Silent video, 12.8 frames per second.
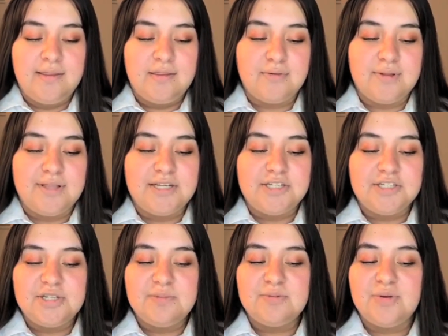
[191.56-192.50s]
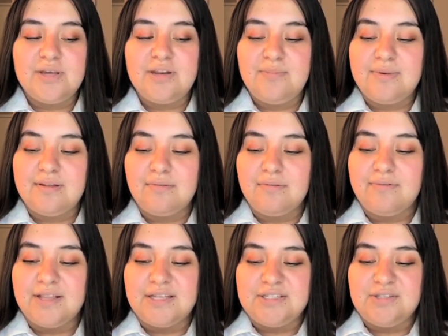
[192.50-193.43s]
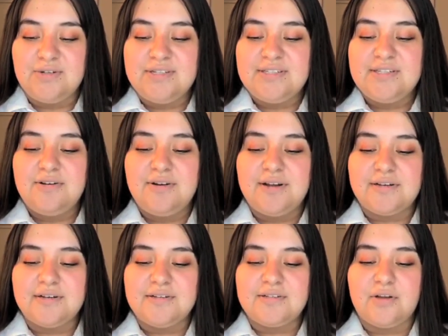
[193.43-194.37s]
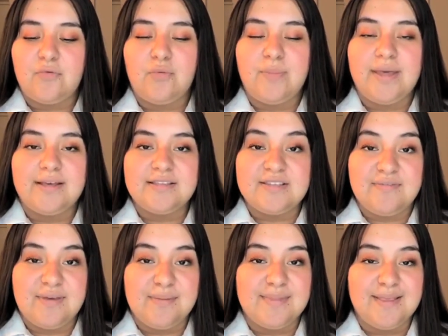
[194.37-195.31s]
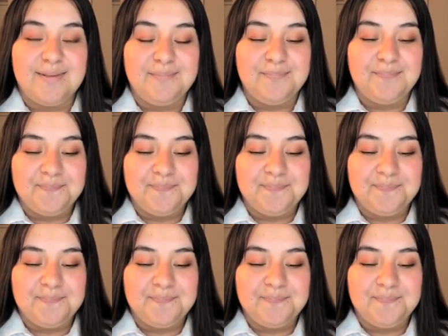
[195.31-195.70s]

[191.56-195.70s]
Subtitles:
The relationships we get to build with fellow students and directors are what make us a family.